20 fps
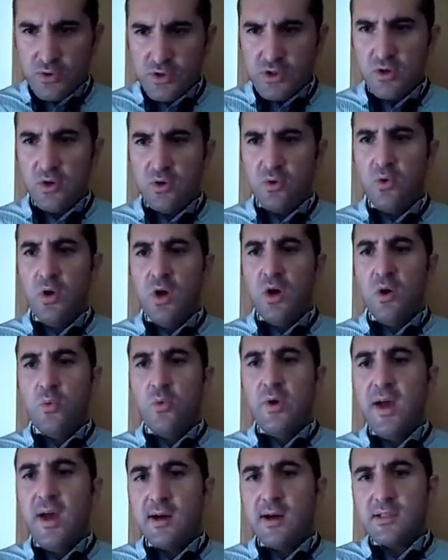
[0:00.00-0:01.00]
So
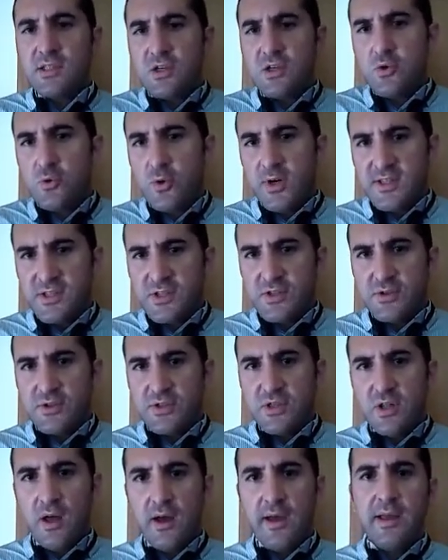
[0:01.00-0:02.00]
we ask
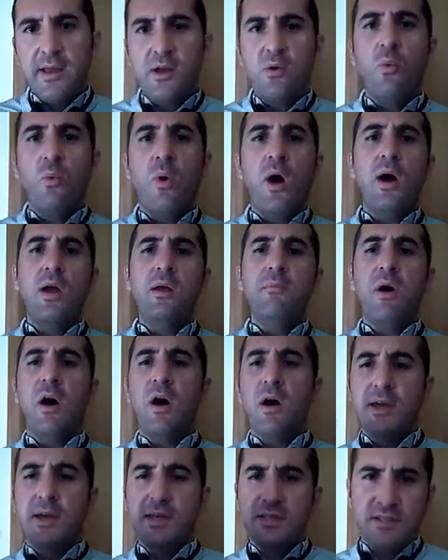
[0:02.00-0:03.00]
questions like, why
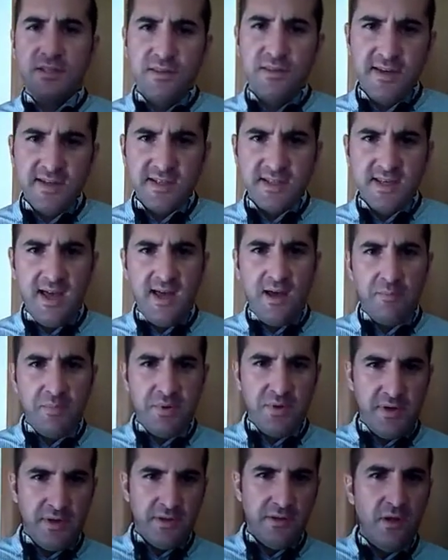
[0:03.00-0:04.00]
might this
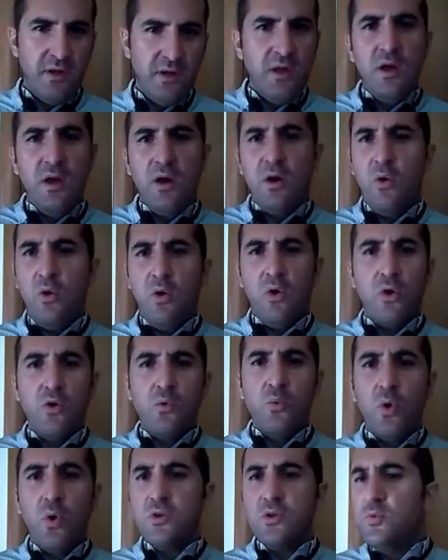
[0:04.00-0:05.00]
happen?
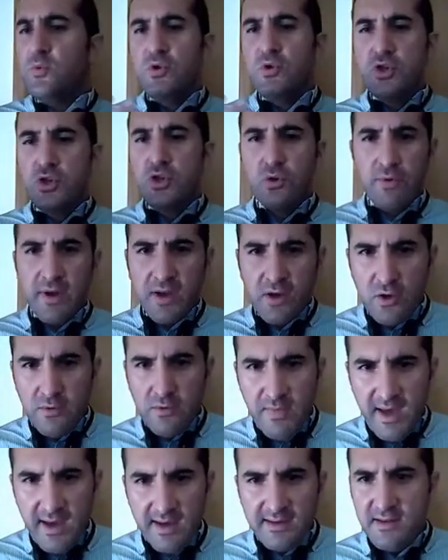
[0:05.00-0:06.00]
Or what would you
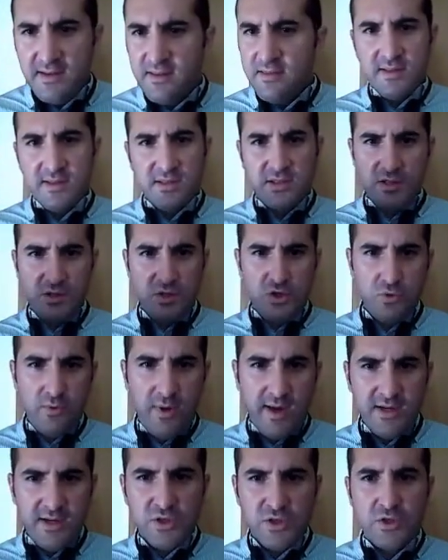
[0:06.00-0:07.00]
recommend in this
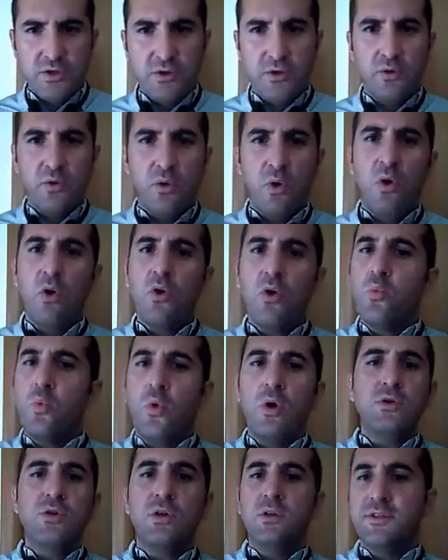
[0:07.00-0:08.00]
situation? Or
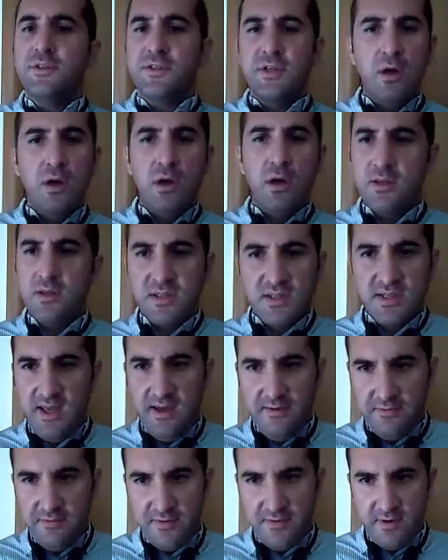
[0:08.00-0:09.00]
what
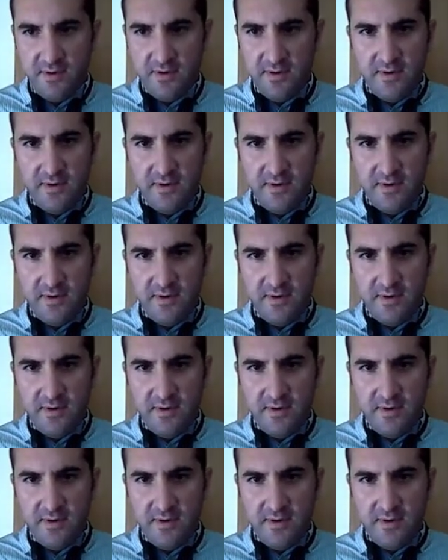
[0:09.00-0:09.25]
alternative?